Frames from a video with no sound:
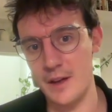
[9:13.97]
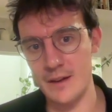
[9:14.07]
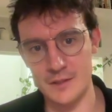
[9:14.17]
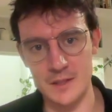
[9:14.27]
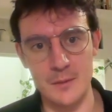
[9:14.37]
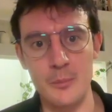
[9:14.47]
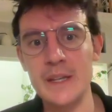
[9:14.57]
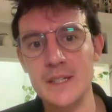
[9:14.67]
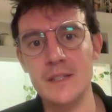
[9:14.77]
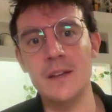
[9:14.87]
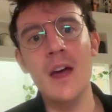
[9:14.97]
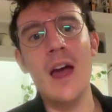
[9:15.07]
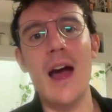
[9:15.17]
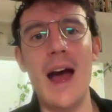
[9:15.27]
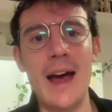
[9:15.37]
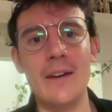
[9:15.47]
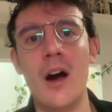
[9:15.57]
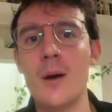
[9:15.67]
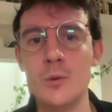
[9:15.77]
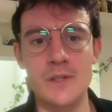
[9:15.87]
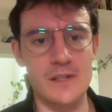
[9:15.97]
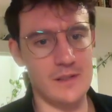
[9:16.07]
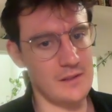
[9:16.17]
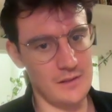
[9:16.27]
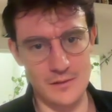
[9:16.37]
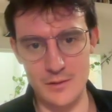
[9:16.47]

ever beaten, and I was,